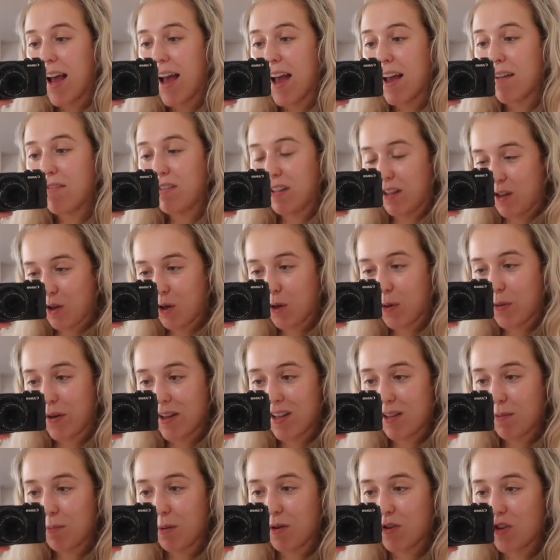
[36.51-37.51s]
a Victoria
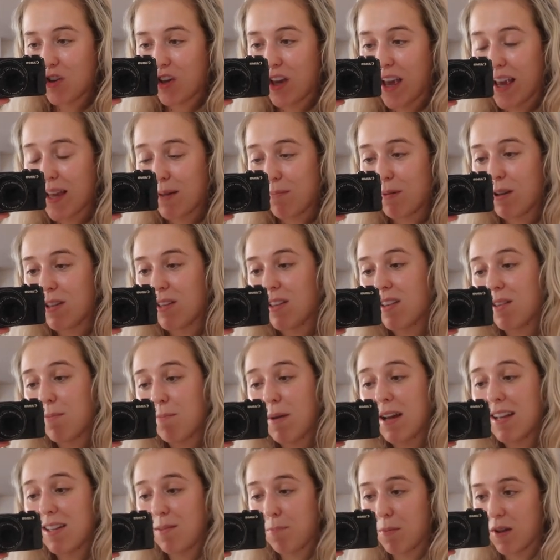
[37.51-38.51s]
sponge cake because it's
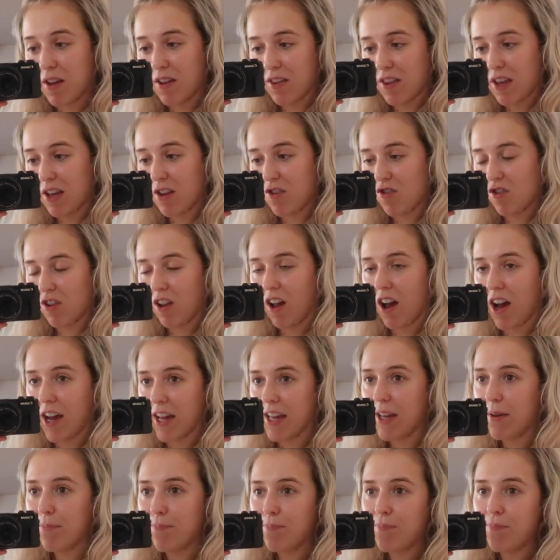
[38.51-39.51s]
Matt's birthday in
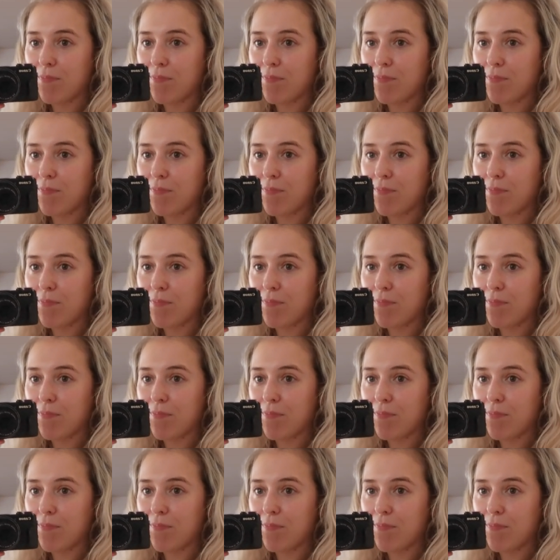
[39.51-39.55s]
July.